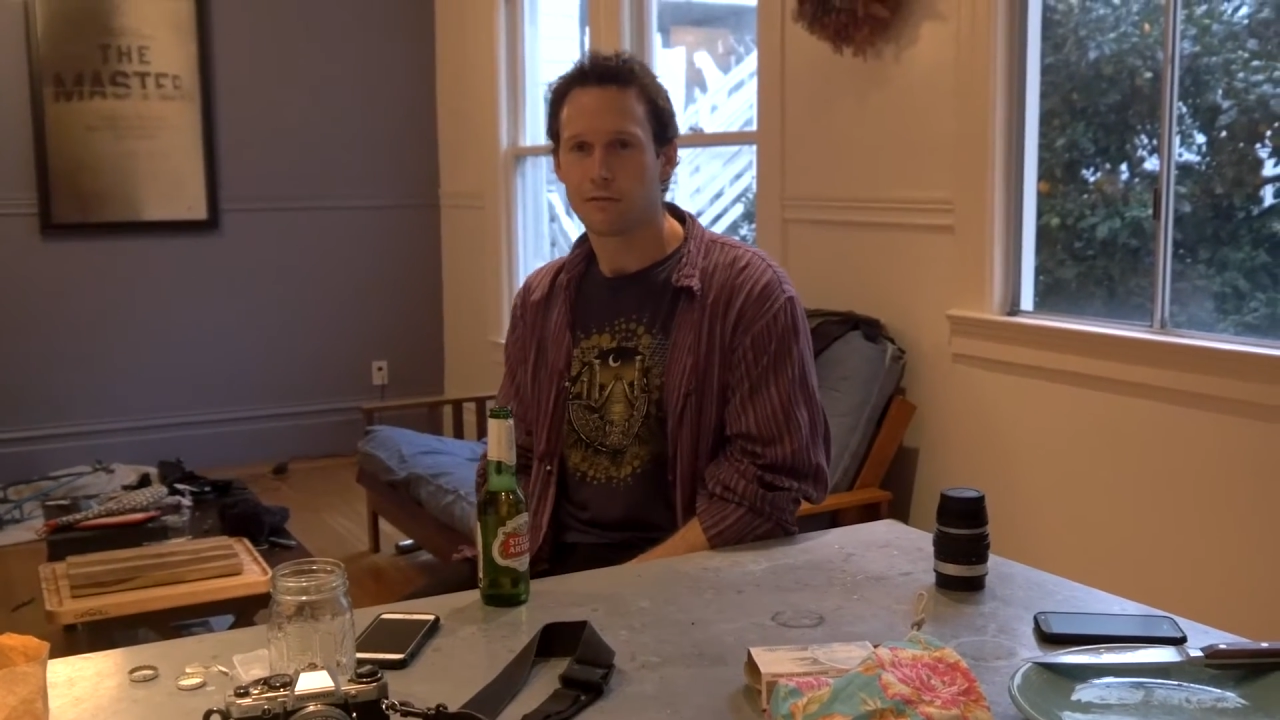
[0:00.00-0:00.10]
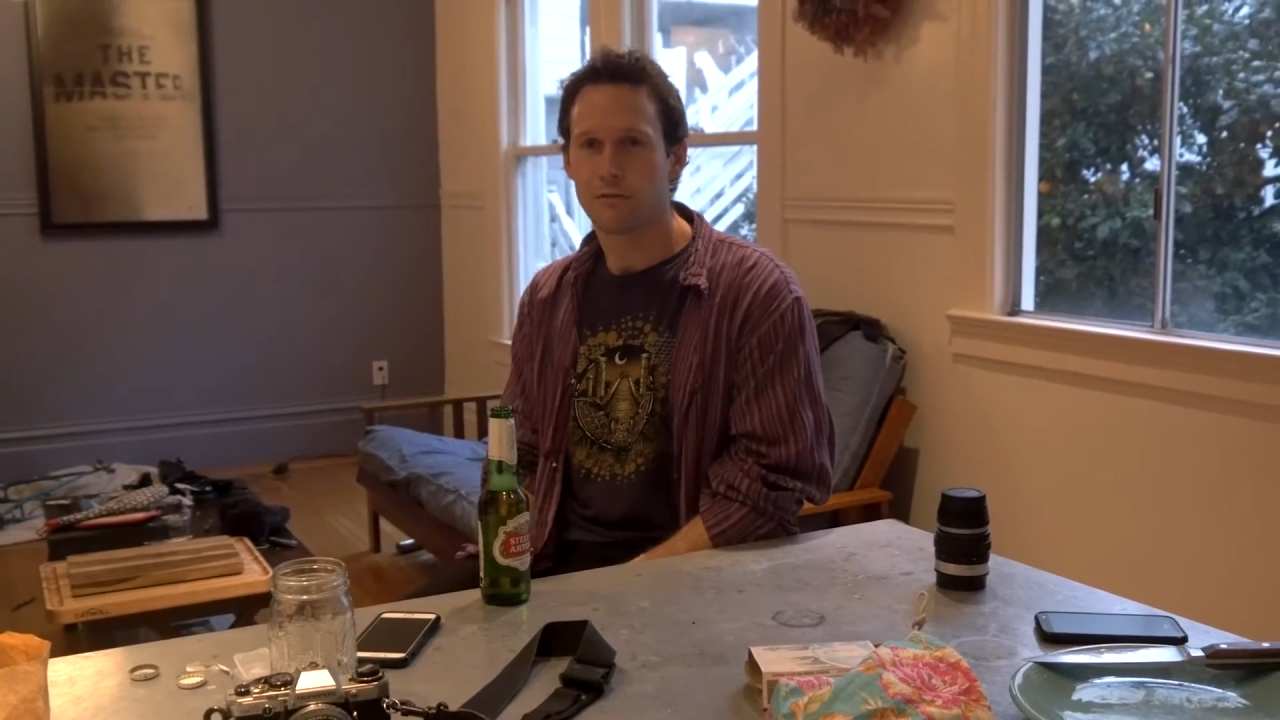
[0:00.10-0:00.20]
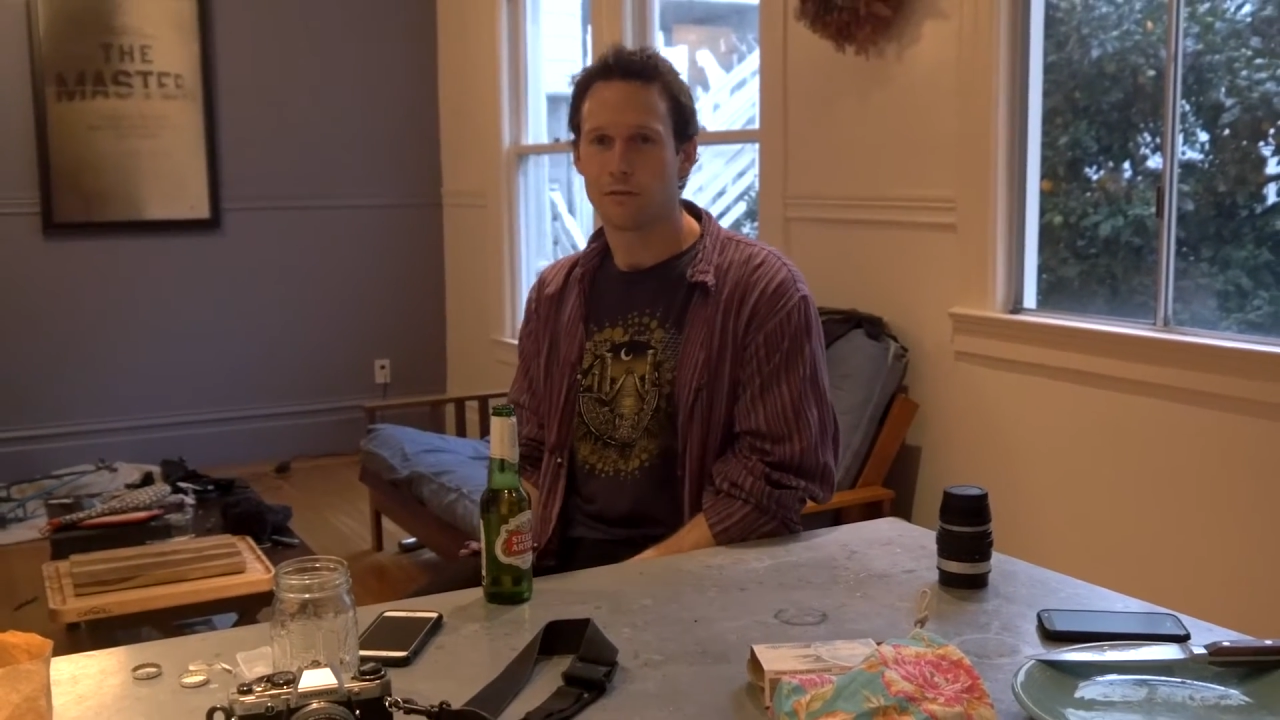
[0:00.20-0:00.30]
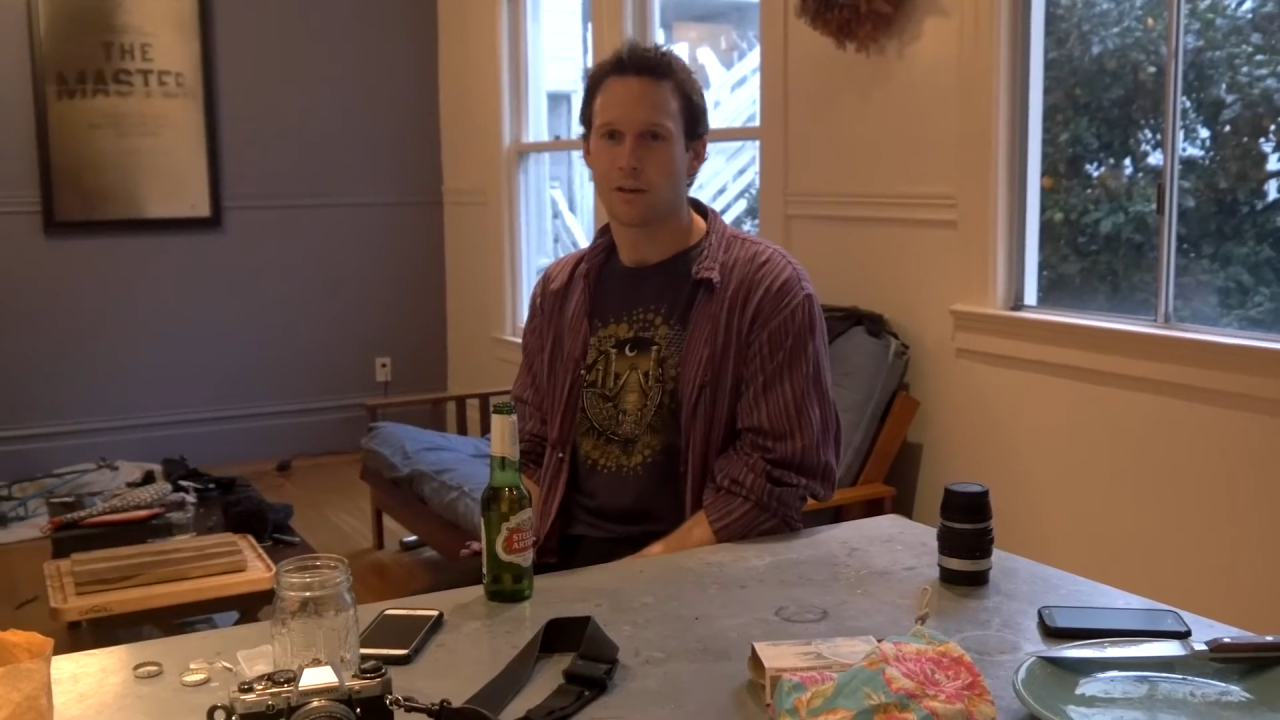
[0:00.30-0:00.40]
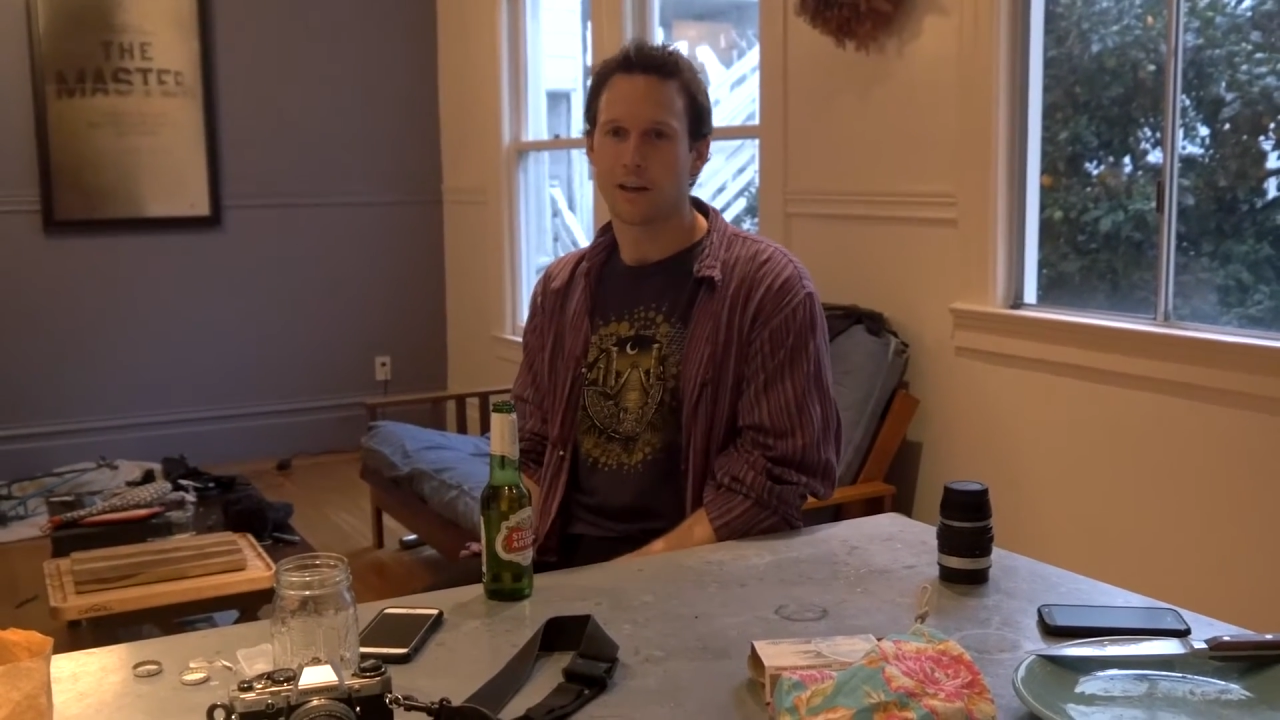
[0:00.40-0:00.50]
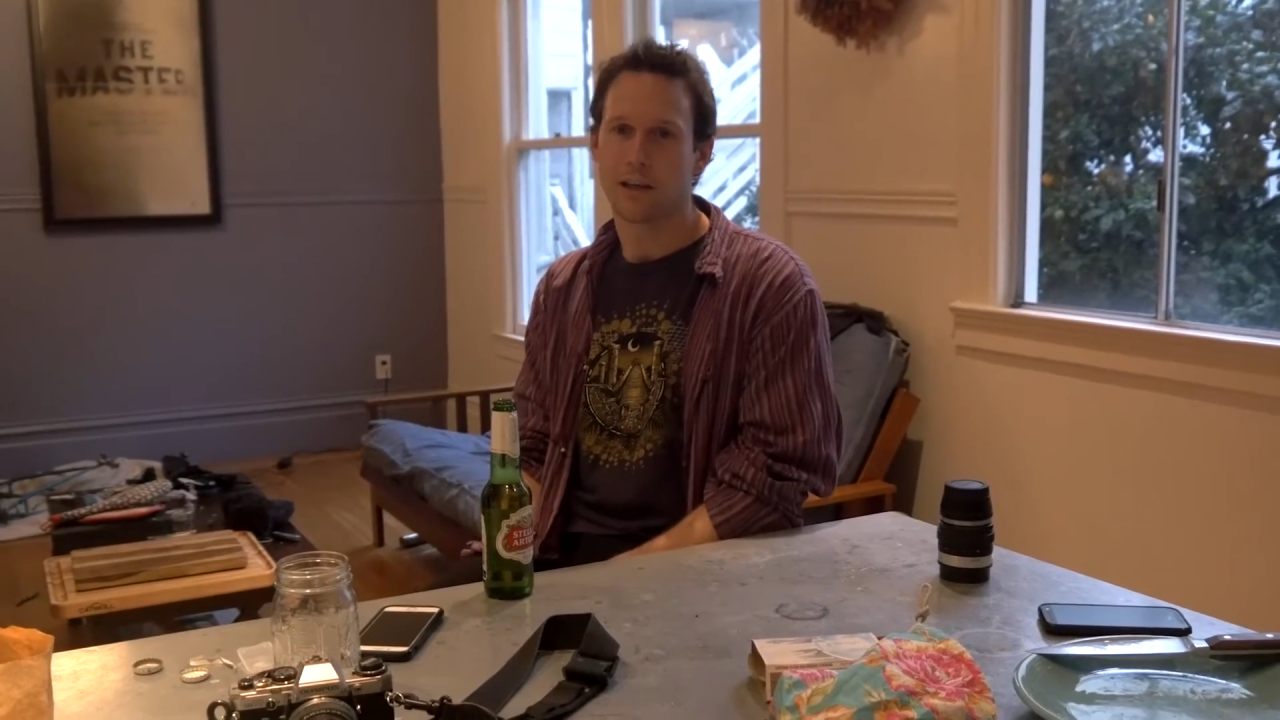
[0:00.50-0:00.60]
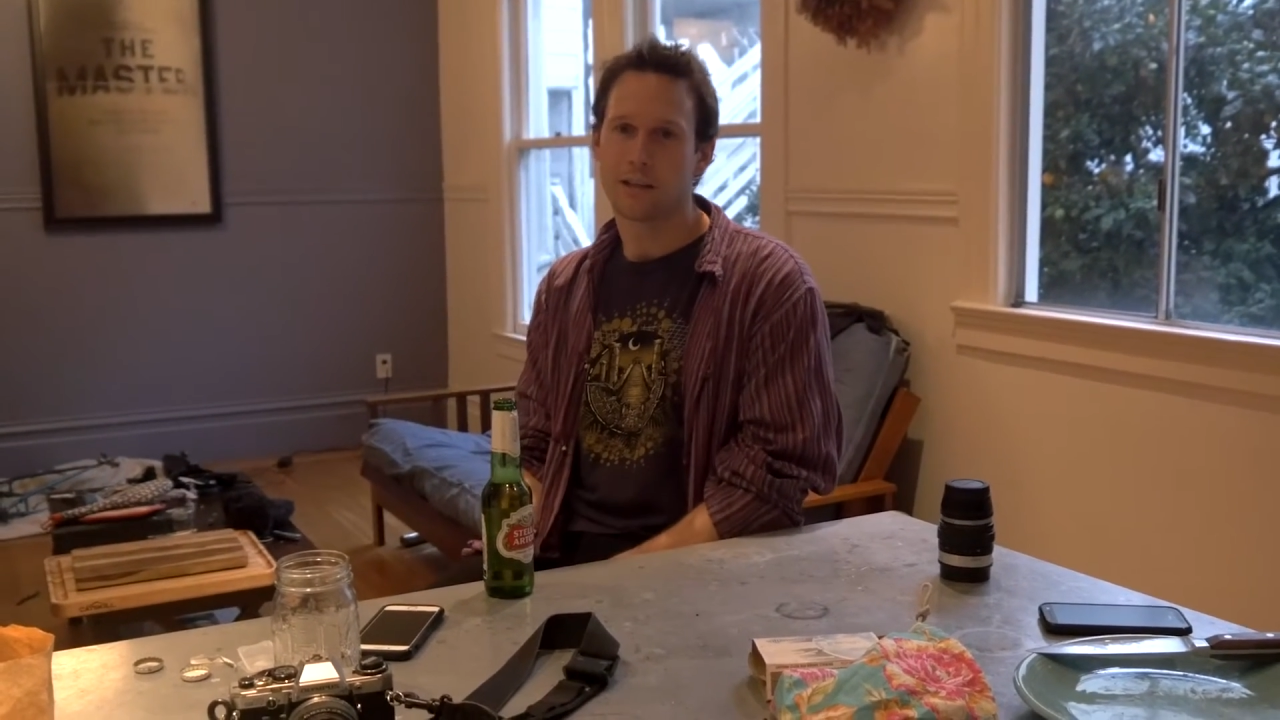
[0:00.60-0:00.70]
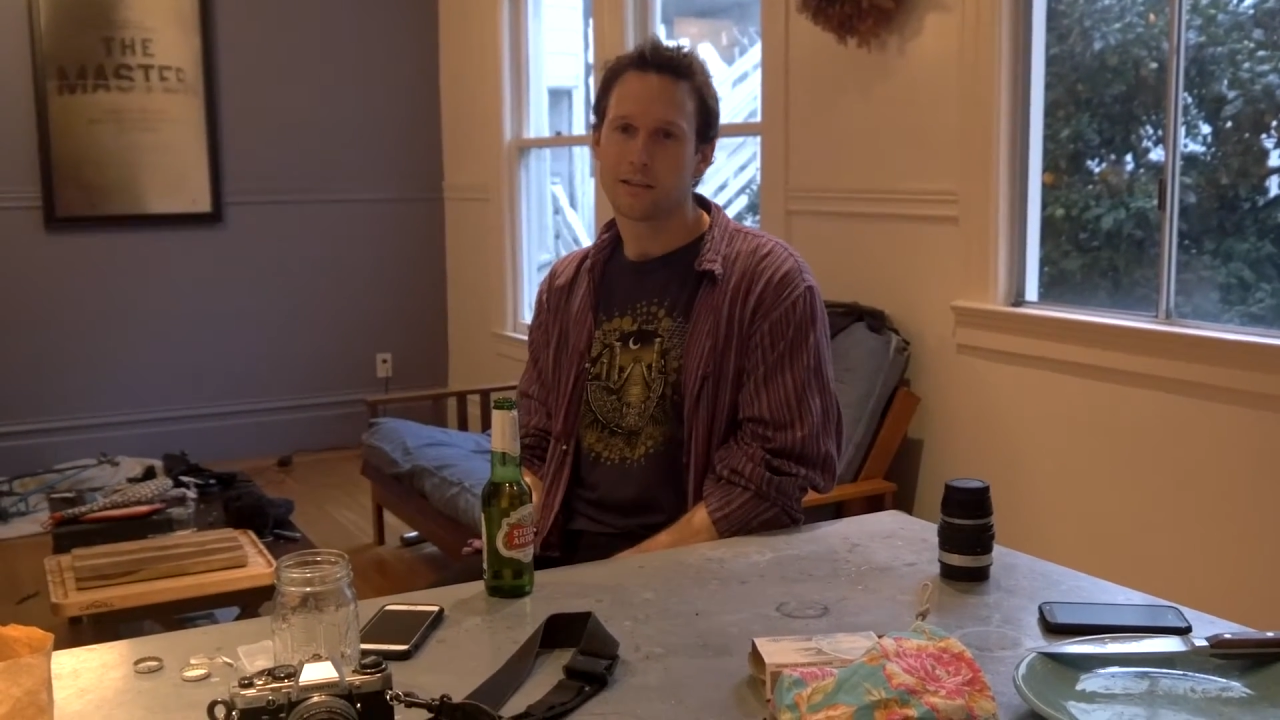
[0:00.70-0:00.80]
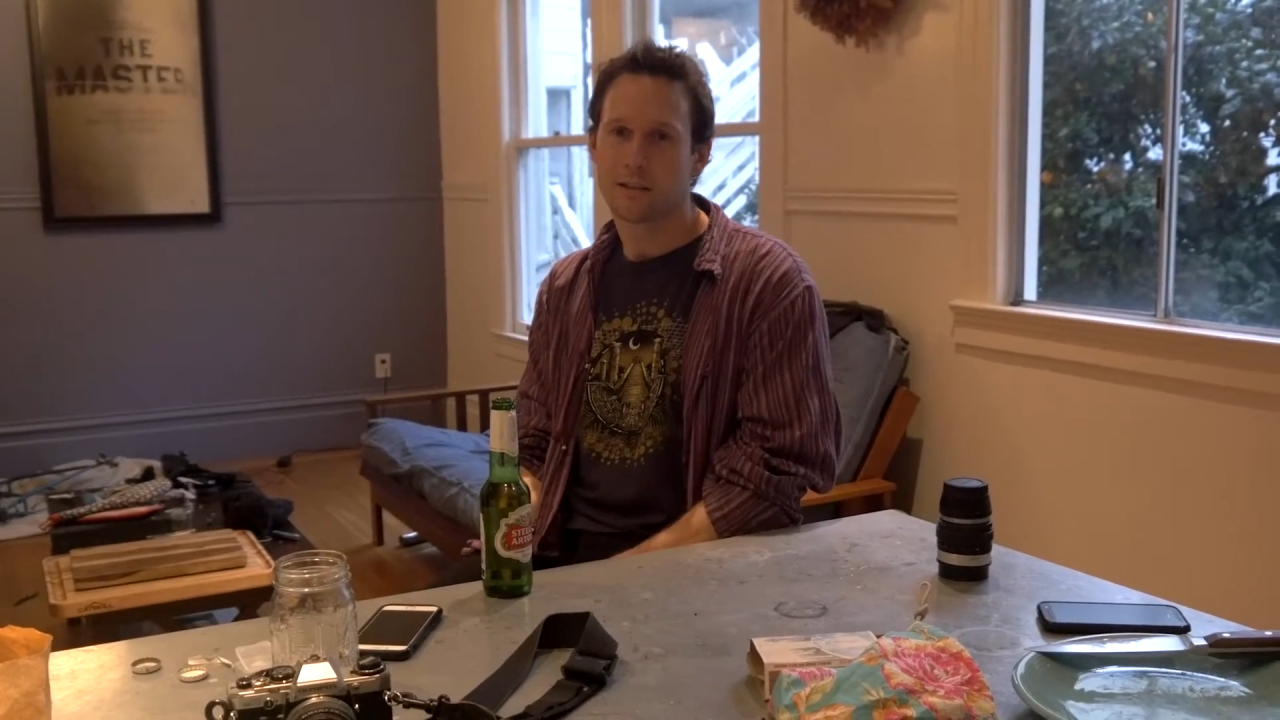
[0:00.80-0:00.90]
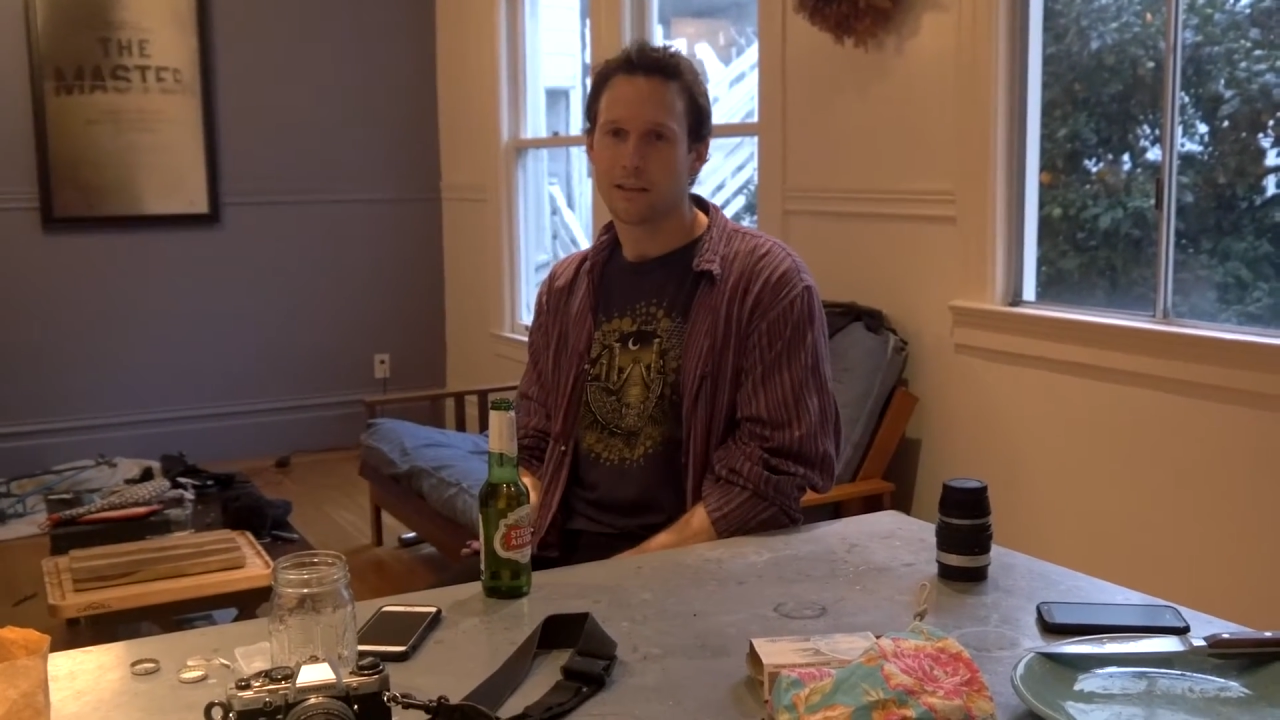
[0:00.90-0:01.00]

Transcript: for us,